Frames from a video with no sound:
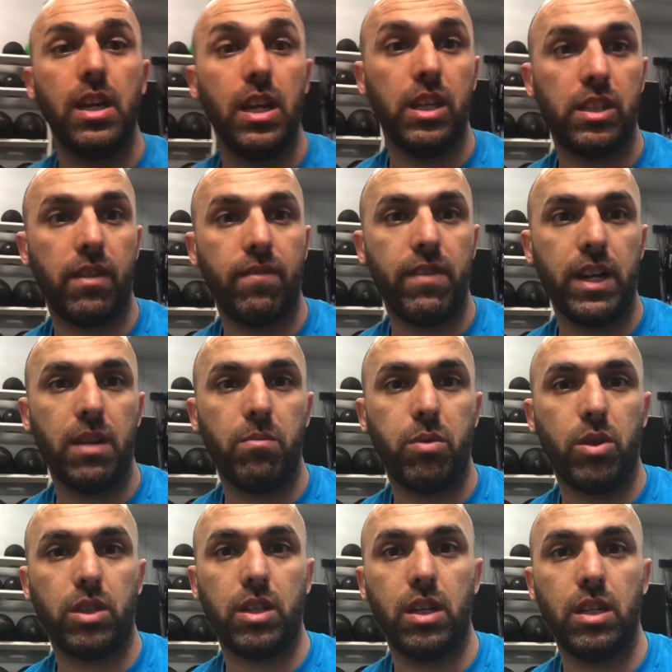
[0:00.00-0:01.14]
It's a very
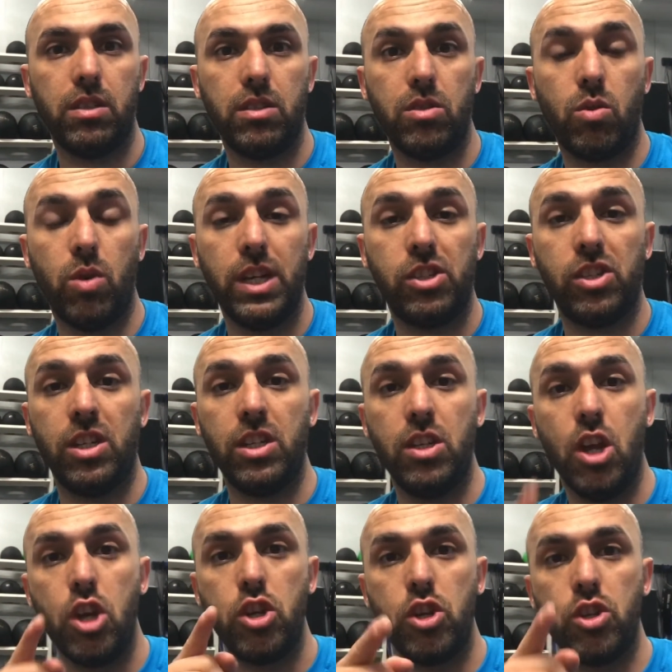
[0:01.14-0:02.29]
important question.
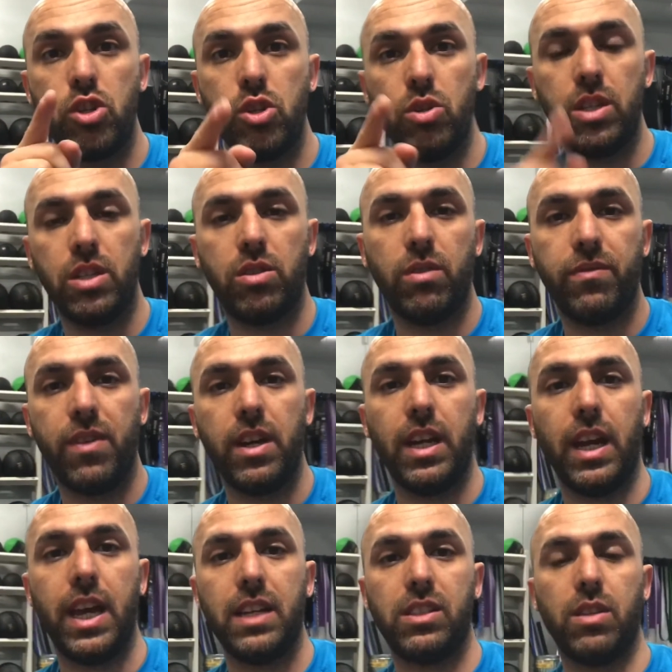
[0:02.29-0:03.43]
You do need to find an
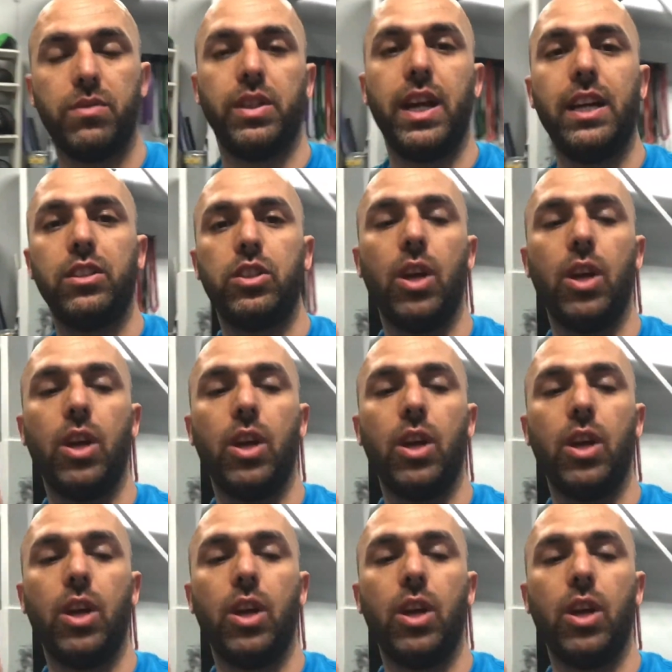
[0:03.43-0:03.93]
answer for that.